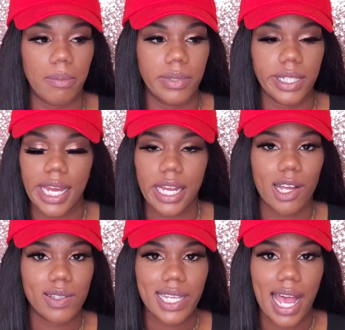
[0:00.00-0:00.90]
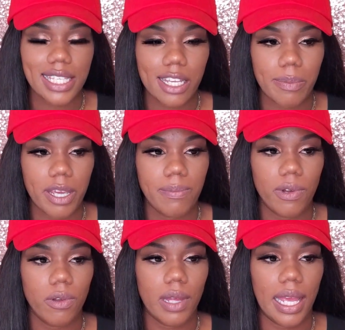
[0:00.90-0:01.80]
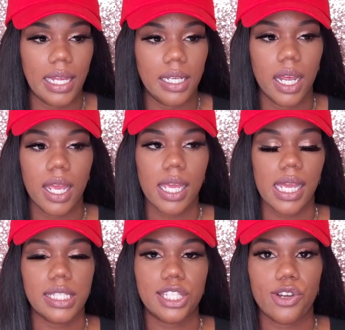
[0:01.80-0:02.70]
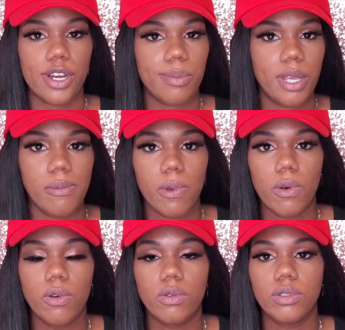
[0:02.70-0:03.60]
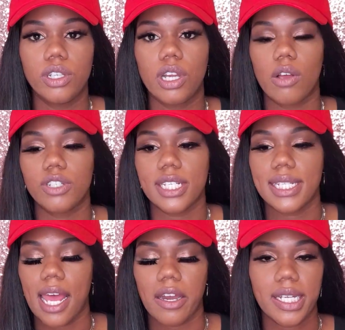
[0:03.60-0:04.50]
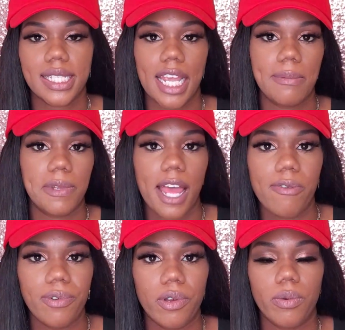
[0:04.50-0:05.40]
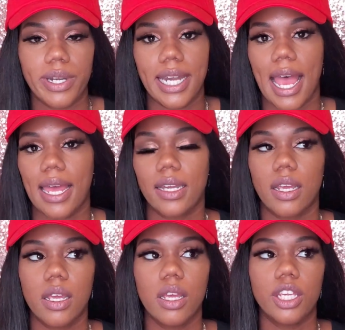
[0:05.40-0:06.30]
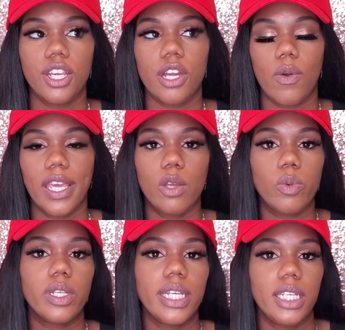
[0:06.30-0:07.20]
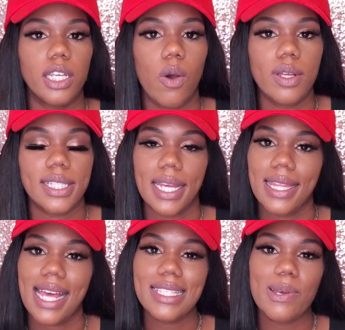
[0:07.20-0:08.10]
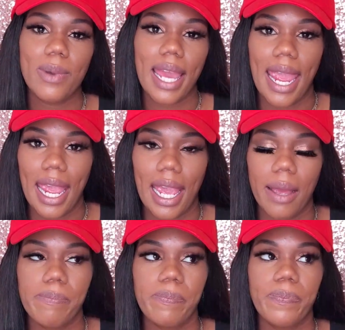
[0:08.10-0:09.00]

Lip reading: letting go toxic people and certain people who, just not on the same level. We're not, equally yoked, and that's okay.